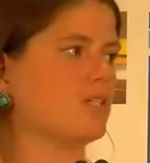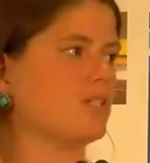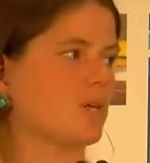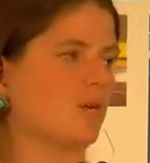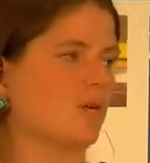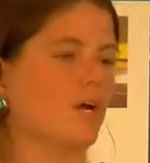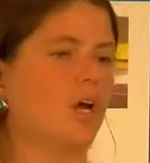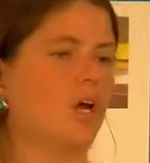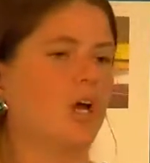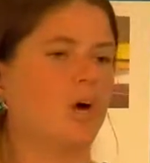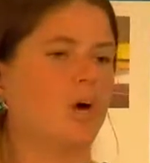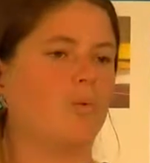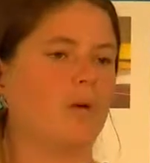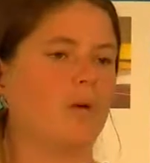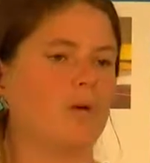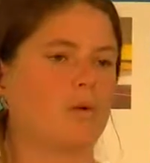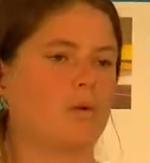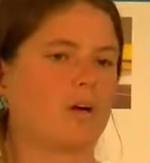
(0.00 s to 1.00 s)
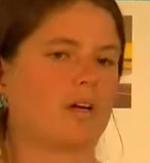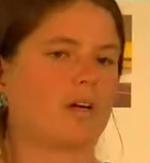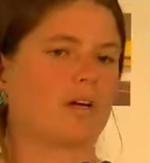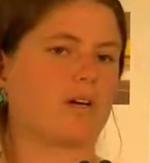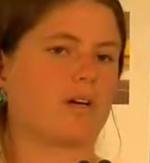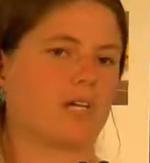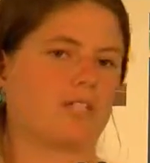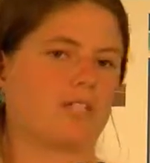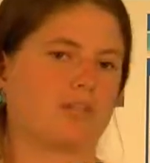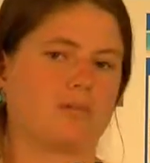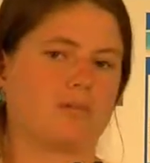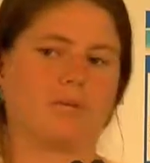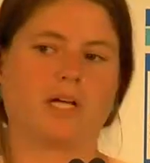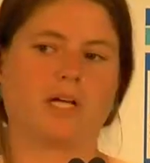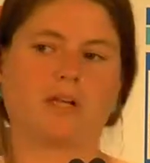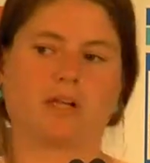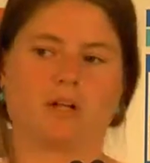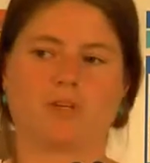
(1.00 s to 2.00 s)
So we work
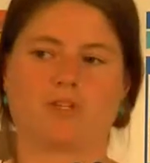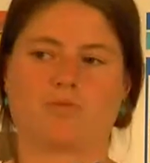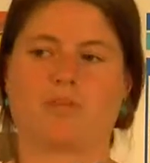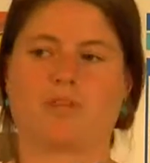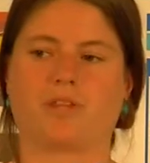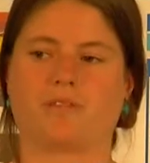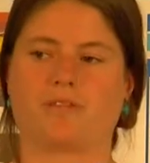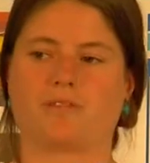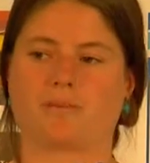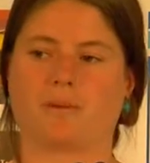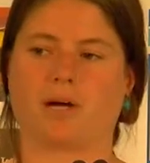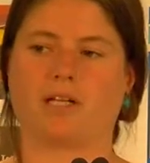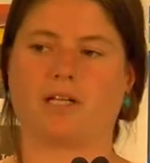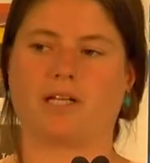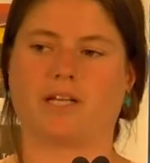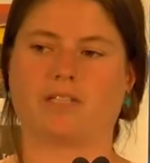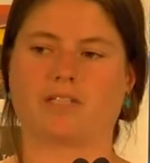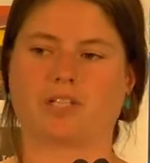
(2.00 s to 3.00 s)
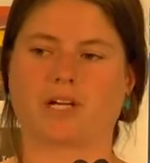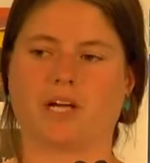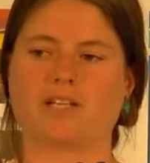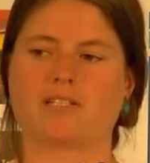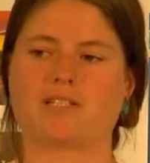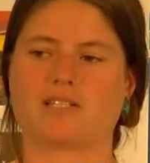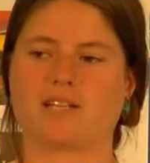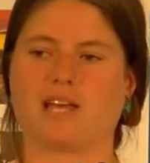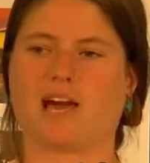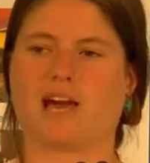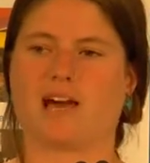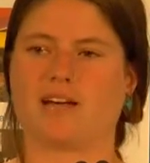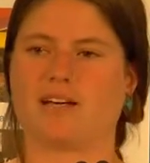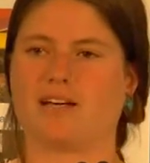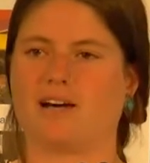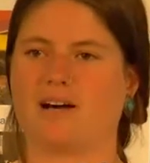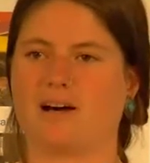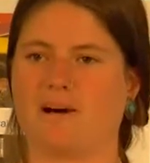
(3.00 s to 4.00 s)
extremely close with the Vermont Land Trust,
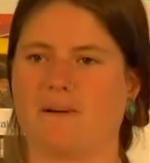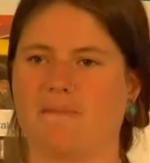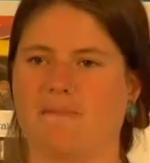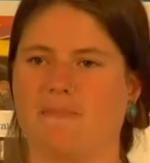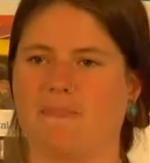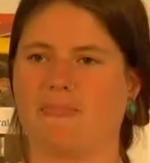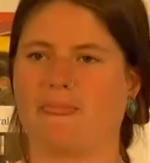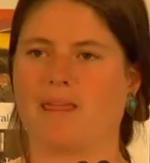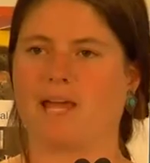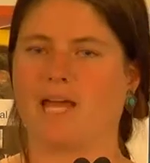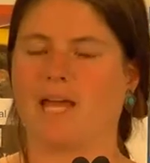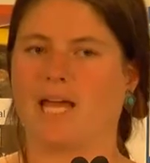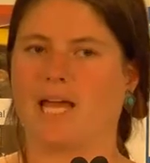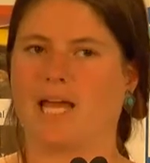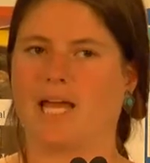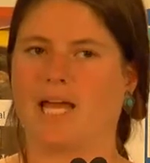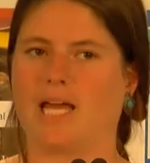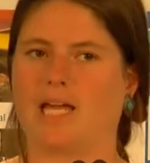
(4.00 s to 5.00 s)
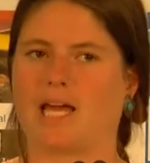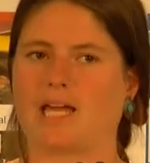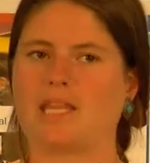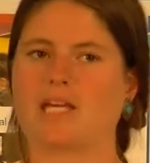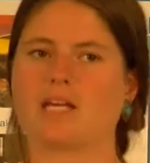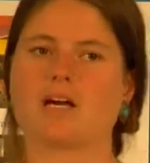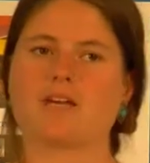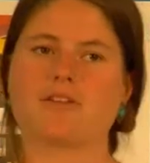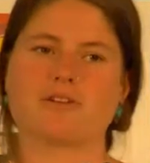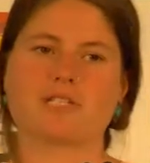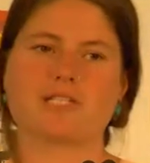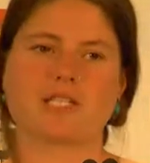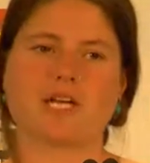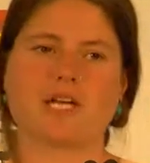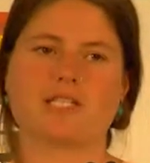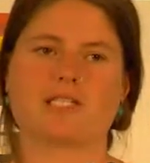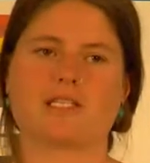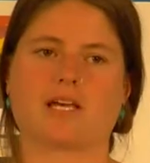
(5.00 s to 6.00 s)
and I think other
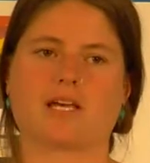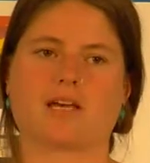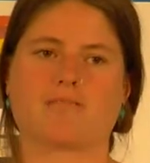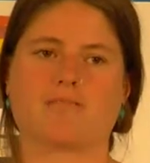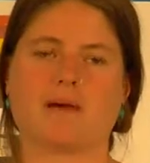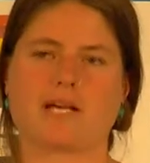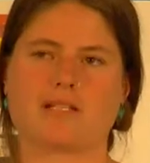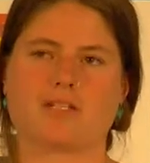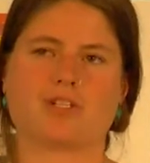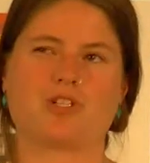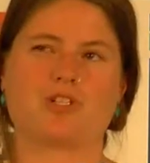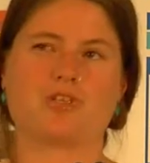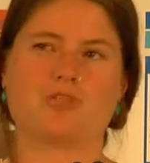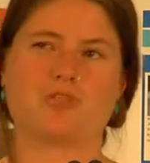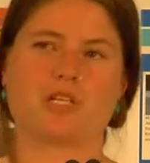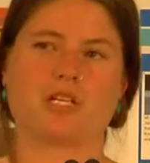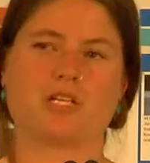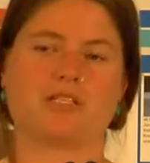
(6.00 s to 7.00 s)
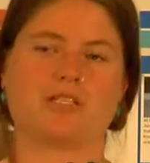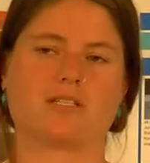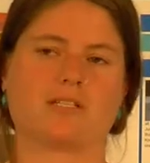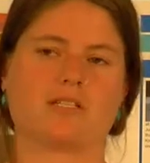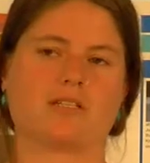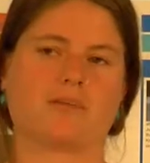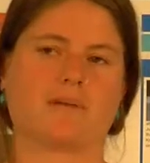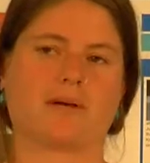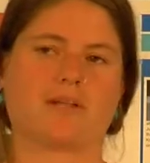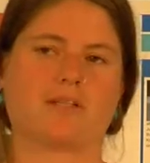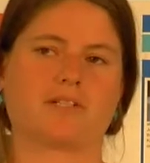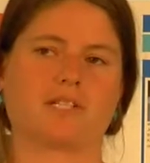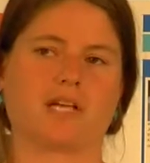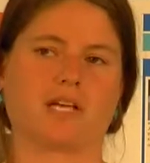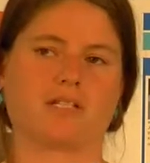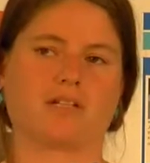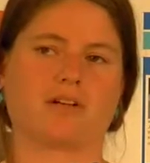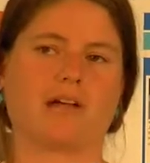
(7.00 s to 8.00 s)
states like Massachusetts and some other
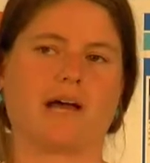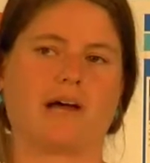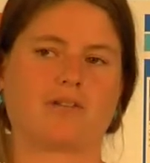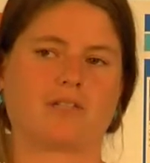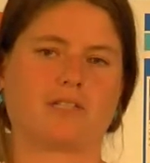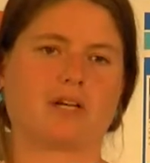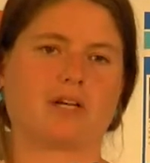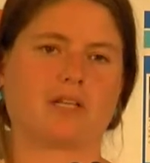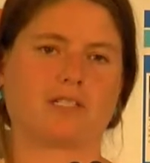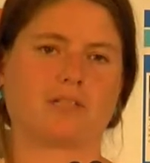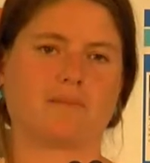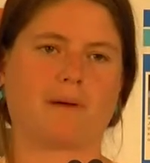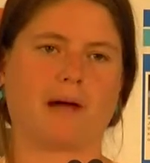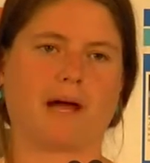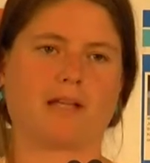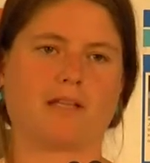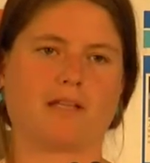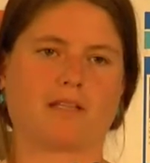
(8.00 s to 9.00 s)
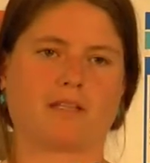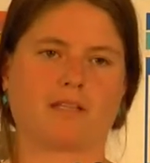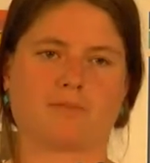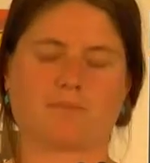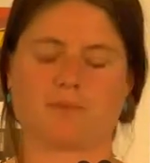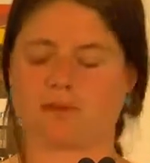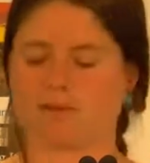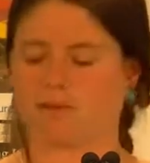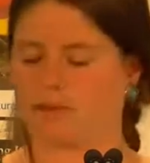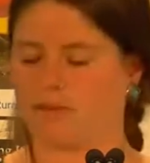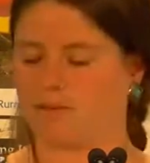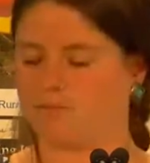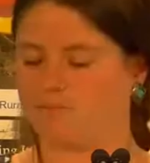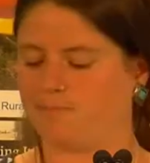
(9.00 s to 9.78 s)
states are now starting to pilot this program.